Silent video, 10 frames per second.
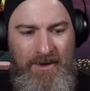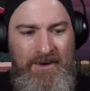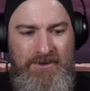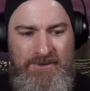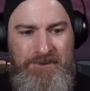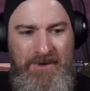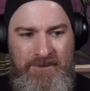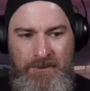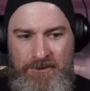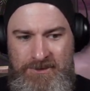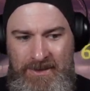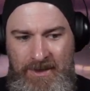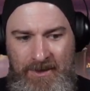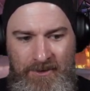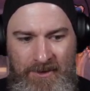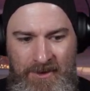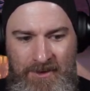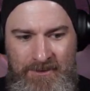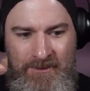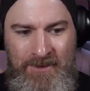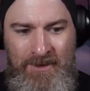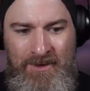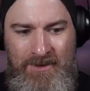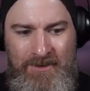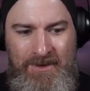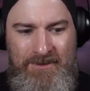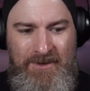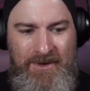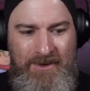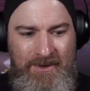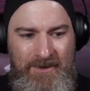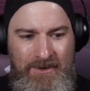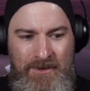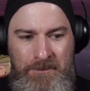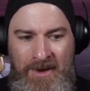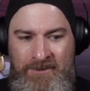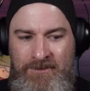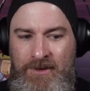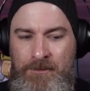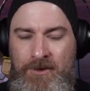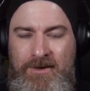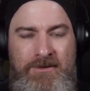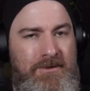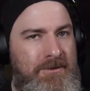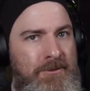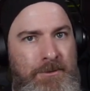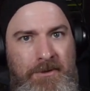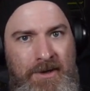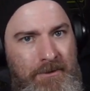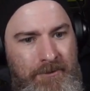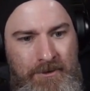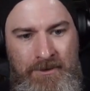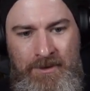I like to spend as much as I can on the castle. Things like passive upgrades, super helpful.